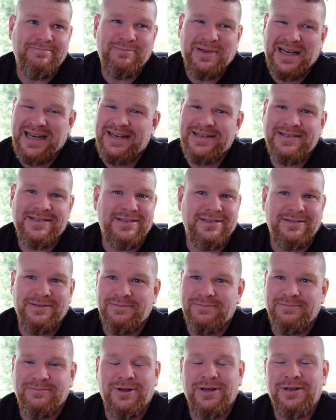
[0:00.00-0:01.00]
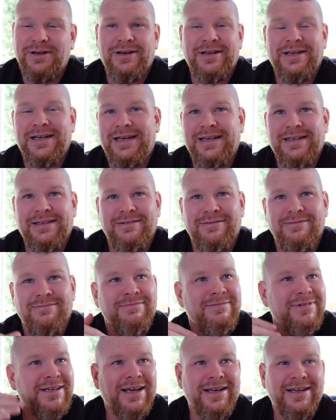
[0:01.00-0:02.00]
past it and whatnot,
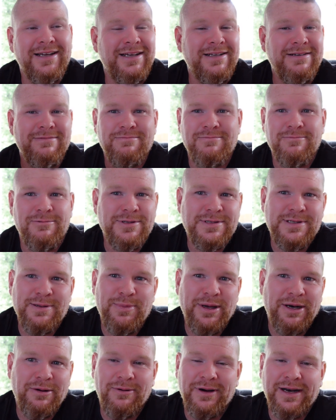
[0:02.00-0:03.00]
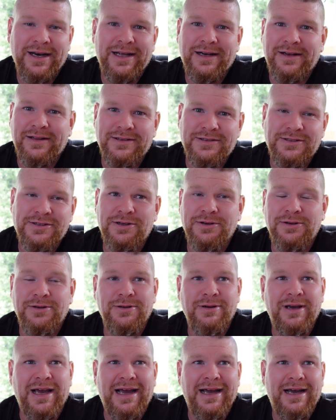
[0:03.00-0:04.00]
and yeah, he was the better one out of the
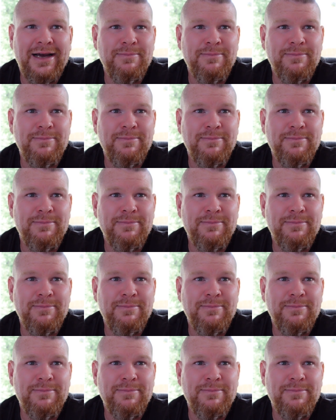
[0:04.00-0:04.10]
two.